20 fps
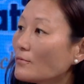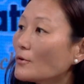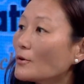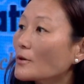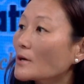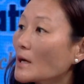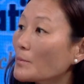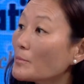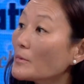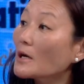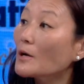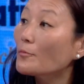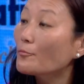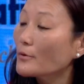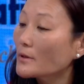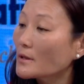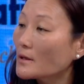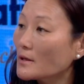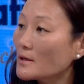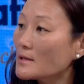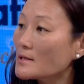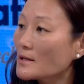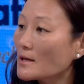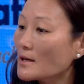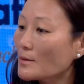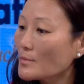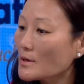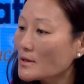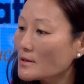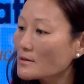for coming up with the
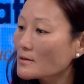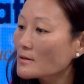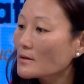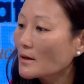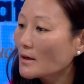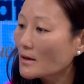eCMS